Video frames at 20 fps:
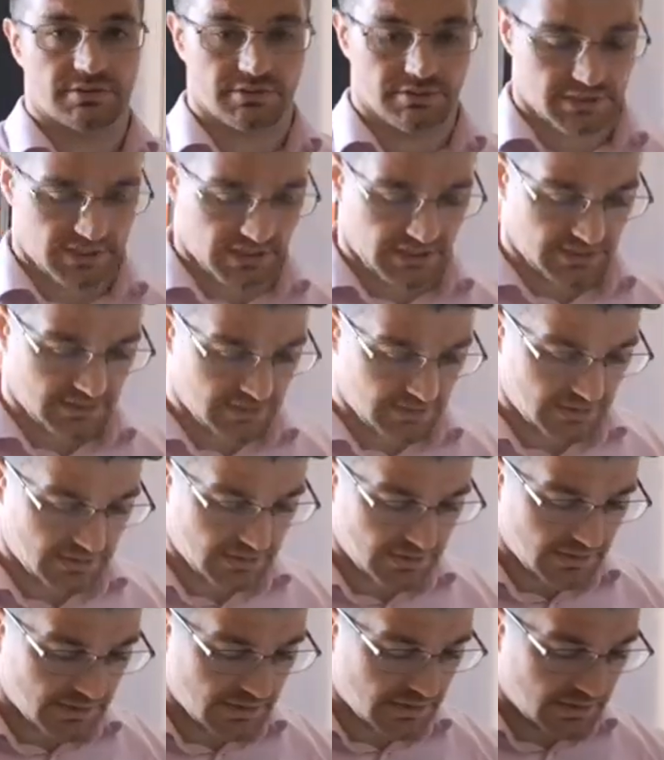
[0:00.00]
Okay.
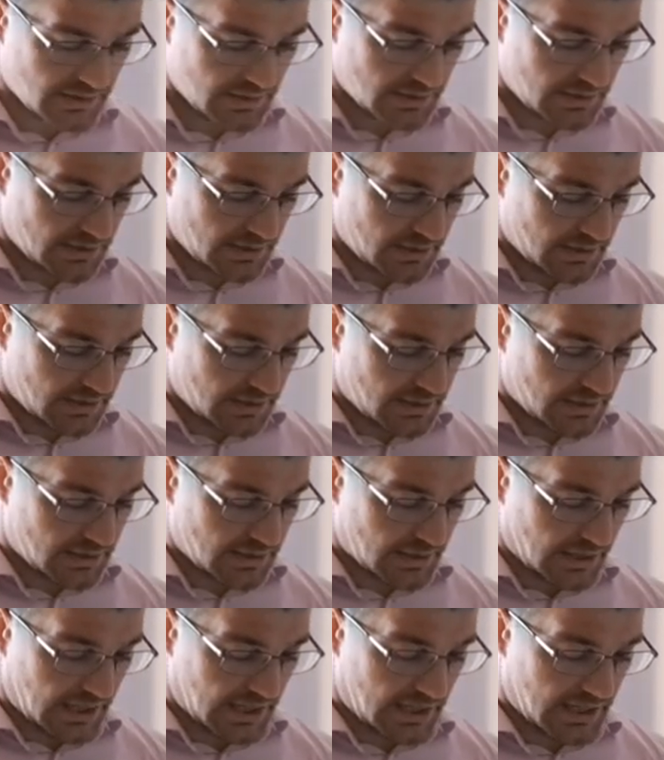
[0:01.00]

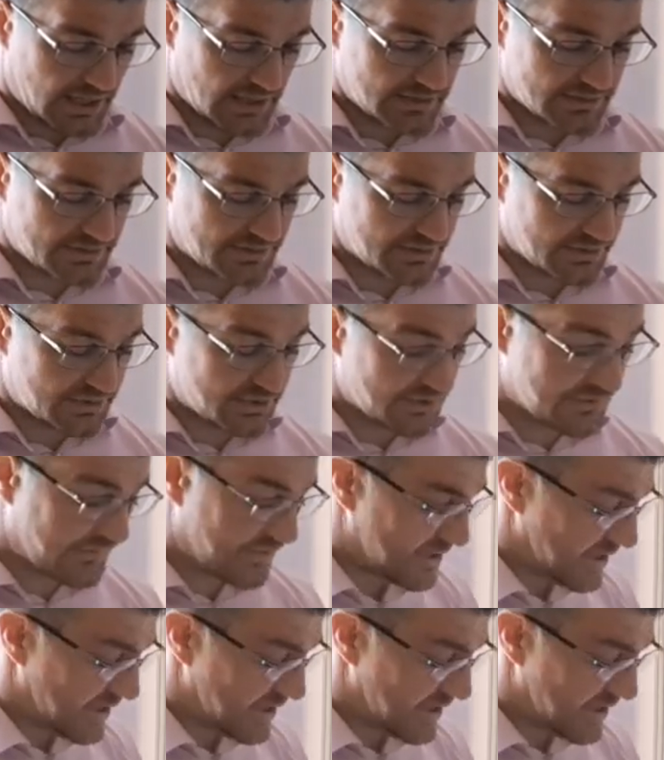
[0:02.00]
And just for